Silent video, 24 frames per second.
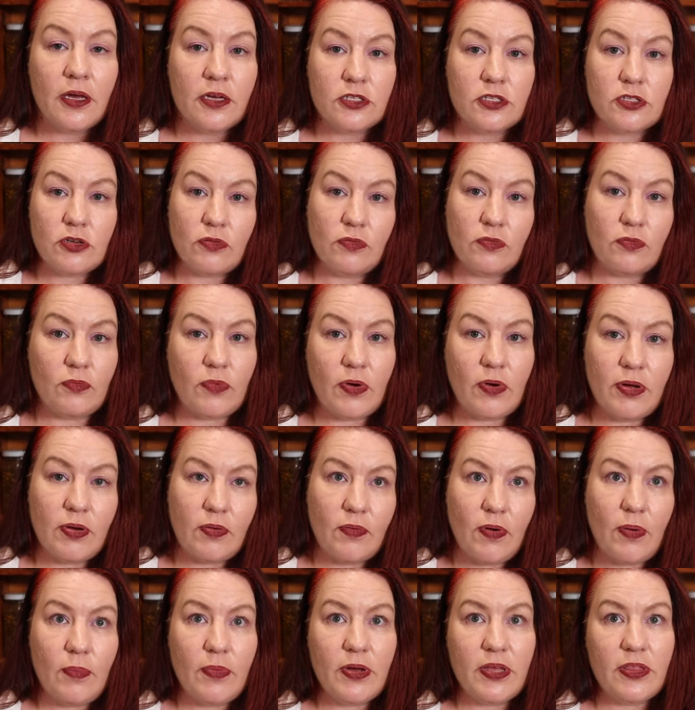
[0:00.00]
So
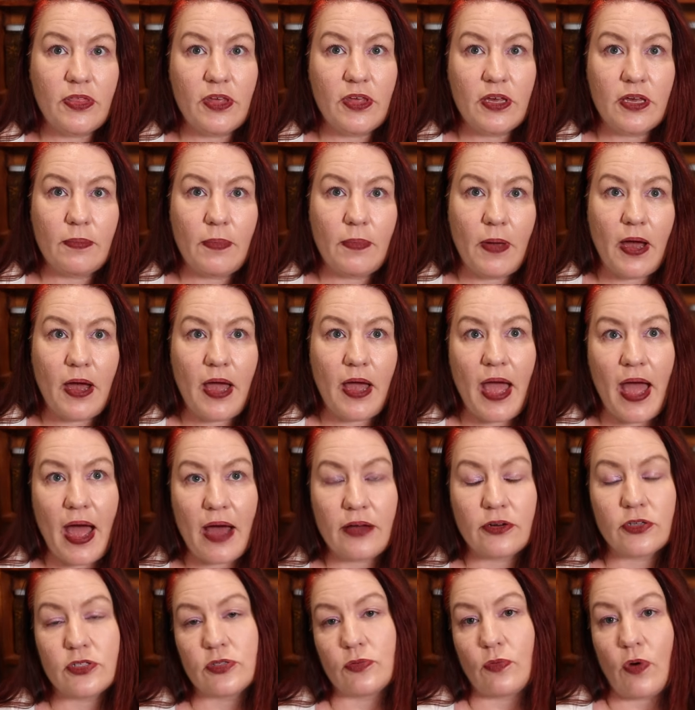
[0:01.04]
when we think about
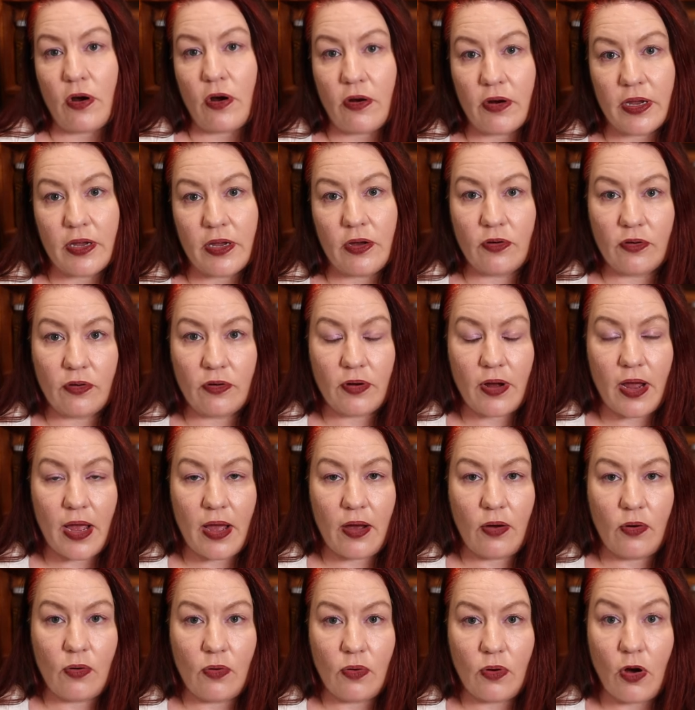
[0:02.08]
how does worry or
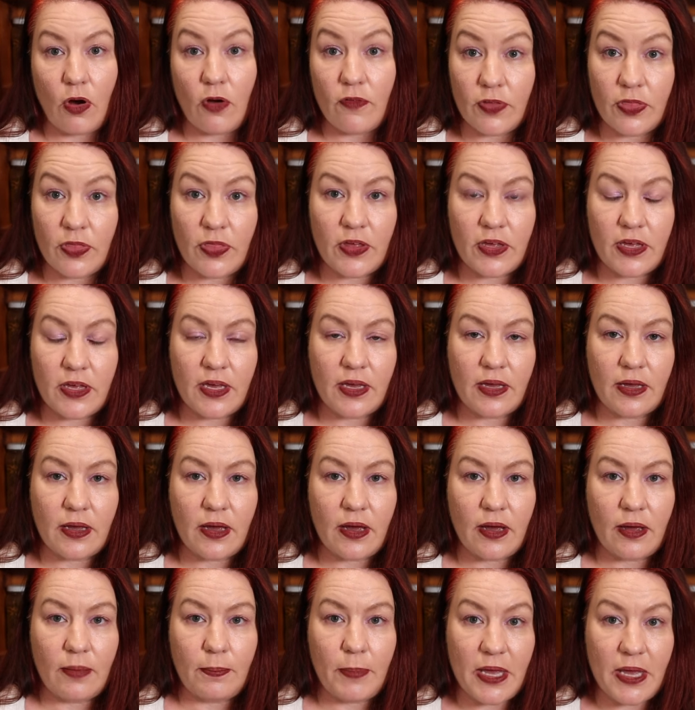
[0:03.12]
overthinking
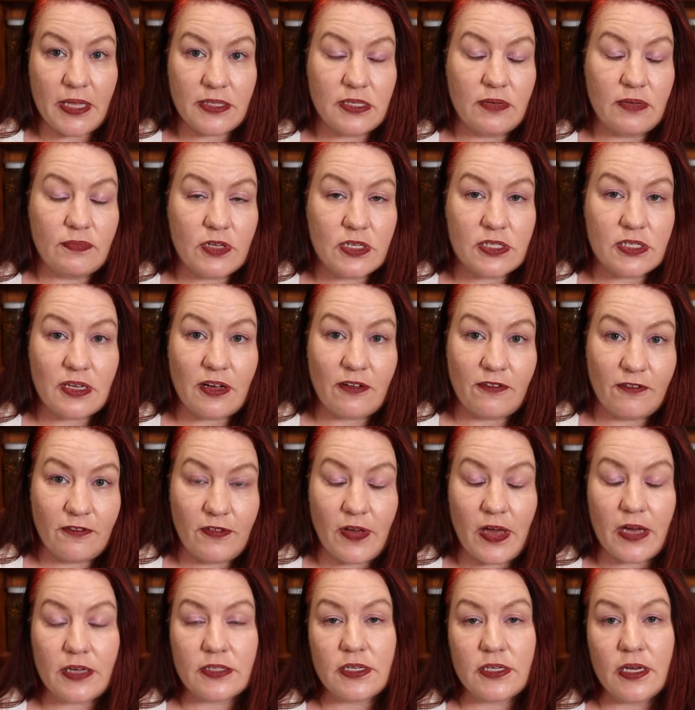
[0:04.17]
pensiveness
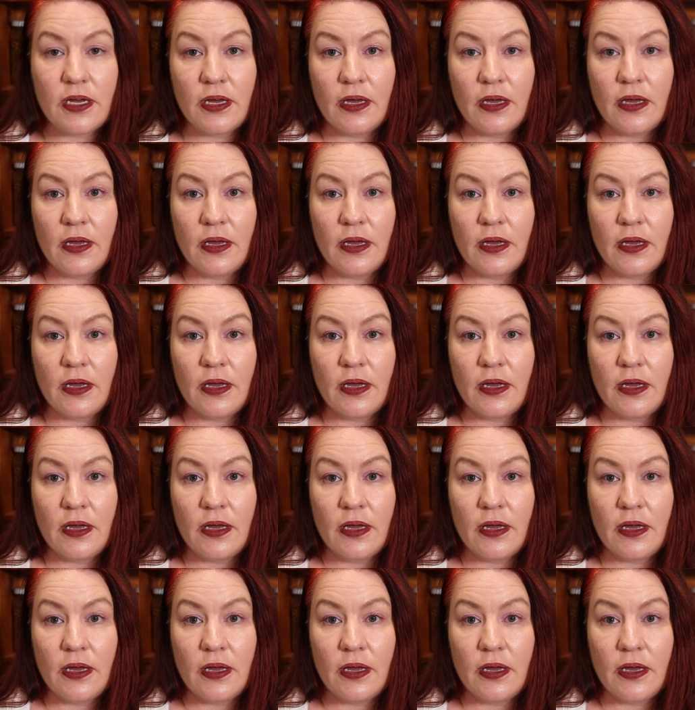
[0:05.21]
affect